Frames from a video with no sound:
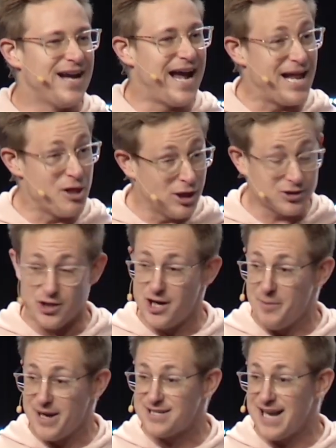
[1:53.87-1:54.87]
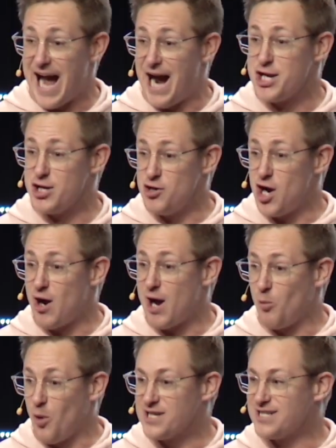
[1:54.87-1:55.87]
And I looked at him. I said, how do you know I
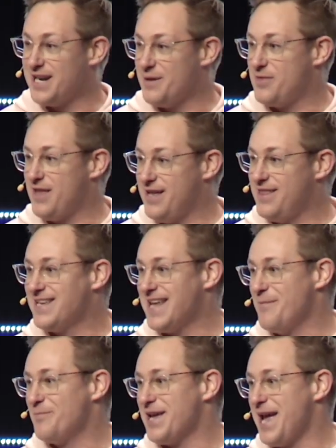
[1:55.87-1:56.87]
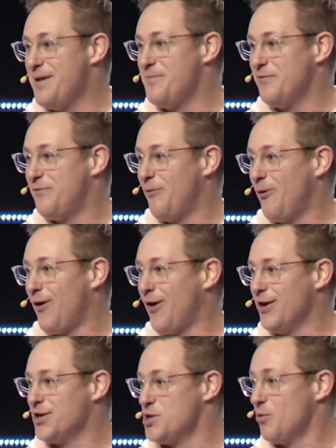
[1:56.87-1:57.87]
wasn't in, in the NBA
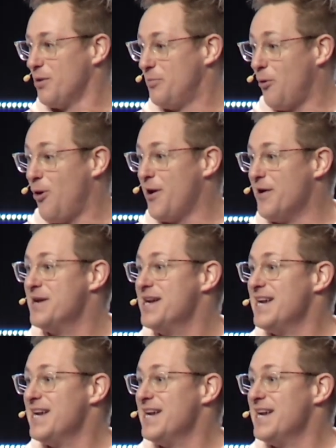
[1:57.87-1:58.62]
before you were born?